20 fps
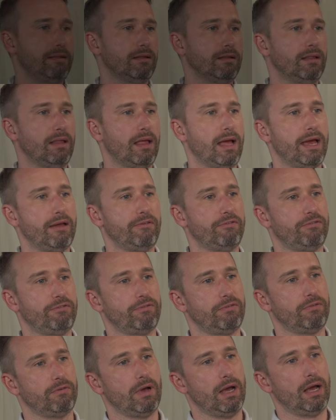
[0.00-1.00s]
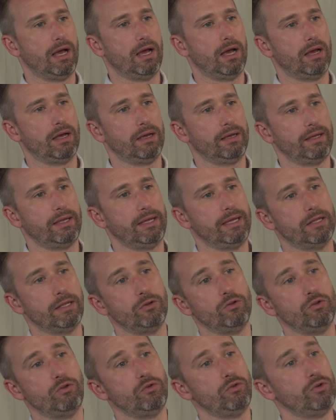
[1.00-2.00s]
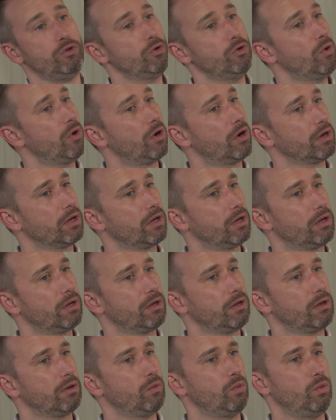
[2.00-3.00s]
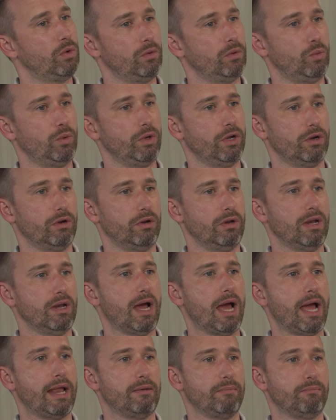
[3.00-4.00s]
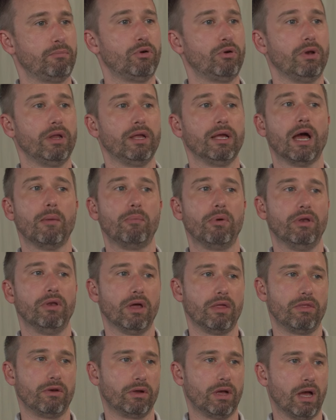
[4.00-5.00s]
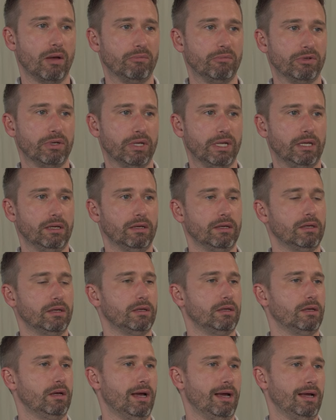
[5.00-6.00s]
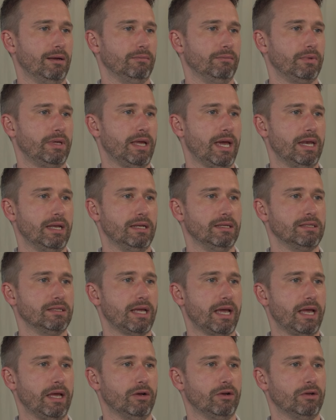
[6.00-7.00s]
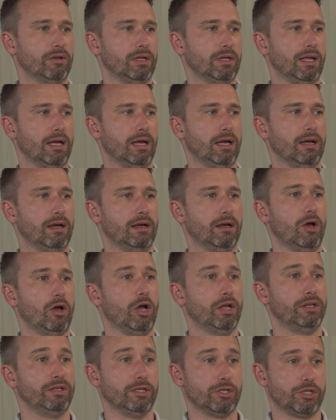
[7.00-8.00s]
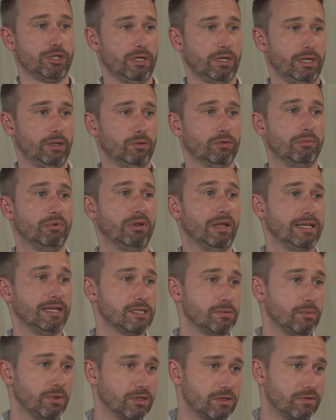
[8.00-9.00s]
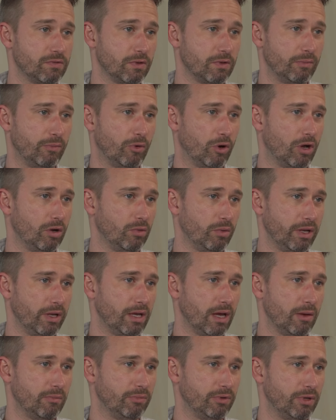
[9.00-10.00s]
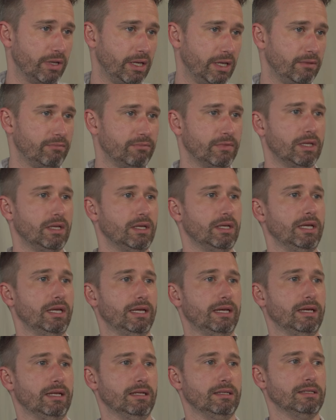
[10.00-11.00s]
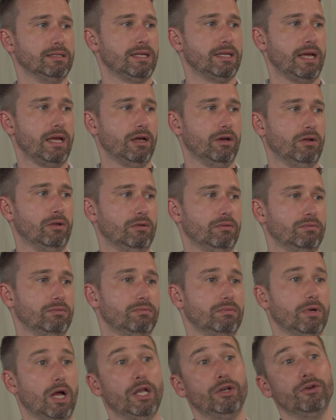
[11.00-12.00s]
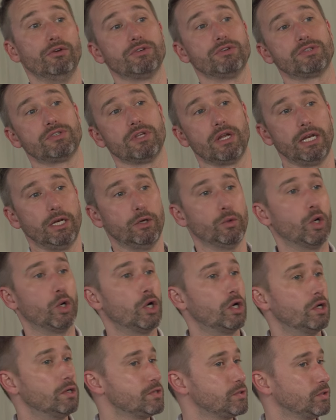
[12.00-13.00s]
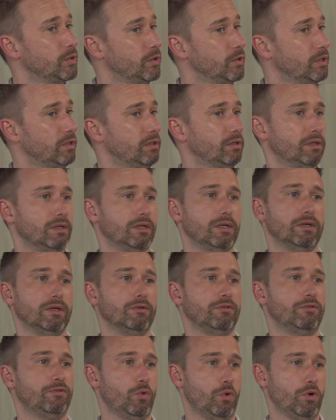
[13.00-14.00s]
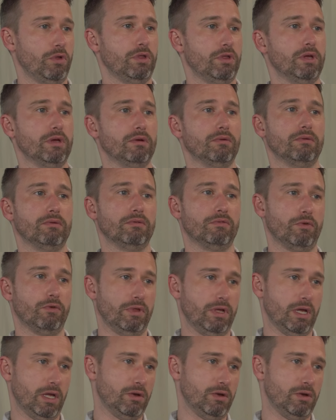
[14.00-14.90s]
in the life uh, in New York when we're not putting up another company um, can entail uh, auditioning replacements for the Broadway company. It can entail understudy rehearsal for the for the